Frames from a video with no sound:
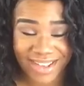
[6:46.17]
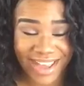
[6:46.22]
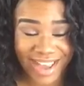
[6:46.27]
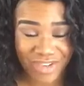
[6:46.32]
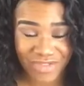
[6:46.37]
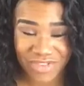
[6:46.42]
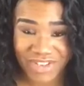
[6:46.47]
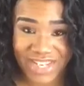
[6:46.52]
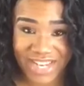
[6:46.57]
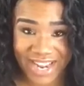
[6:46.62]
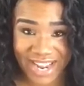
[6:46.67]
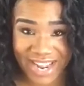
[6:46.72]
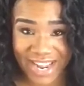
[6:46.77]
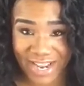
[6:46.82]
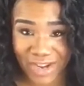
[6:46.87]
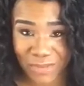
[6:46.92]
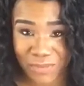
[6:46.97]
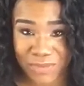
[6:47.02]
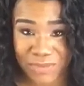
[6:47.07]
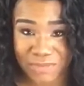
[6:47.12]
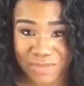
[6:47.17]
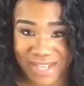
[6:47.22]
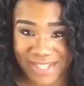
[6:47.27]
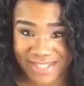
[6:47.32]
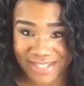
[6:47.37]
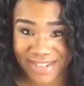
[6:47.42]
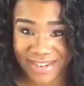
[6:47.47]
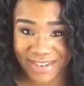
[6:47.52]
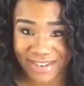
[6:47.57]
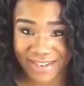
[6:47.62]
every day with my
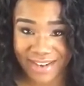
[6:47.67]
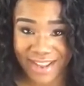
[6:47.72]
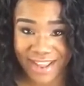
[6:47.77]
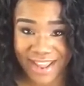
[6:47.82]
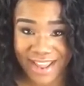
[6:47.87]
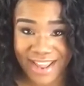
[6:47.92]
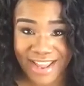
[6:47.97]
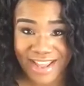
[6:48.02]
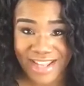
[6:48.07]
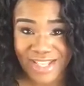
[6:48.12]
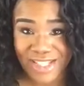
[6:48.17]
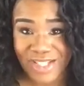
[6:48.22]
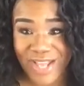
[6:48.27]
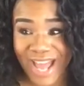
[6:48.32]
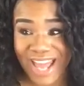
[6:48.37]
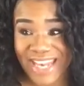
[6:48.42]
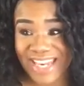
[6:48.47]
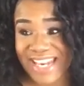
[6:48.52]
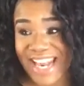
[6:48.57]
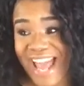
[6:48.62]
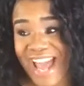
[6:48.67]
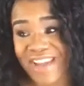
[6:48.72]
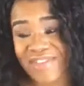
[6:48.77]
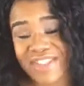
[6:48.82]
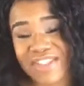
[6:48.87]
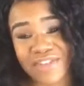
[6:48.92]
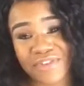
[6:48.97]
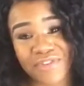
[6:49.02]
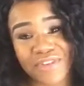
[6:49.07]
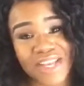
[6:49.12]
son. So I didn't
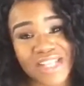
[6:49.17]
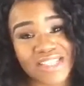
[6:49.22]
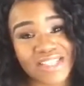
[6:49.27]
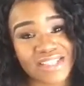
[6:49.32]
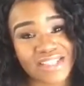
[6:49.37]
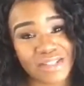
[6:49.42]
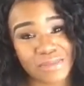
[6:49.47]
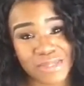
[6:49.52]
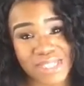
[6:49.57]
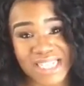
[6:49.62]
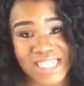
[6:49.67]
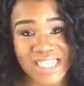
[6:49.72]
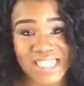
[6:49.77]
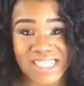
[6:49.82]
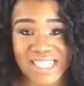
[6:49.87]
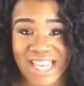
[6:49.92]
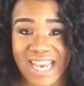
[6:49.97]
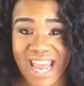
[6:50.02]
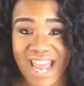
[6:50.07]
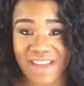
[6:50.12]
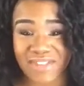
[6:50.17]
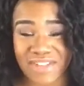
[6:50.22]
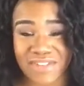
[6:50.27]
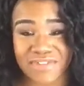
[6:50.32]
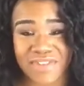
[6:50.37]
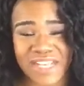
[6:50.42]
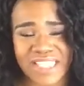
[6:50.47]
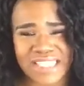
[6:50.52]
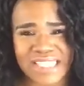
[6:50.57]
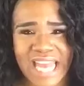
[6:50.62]
have to face the temptations that I have to
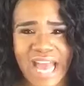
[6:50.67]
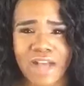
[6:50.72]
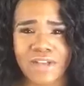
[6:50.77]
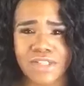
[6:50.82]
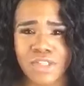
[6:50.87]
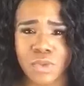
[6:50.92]
face now.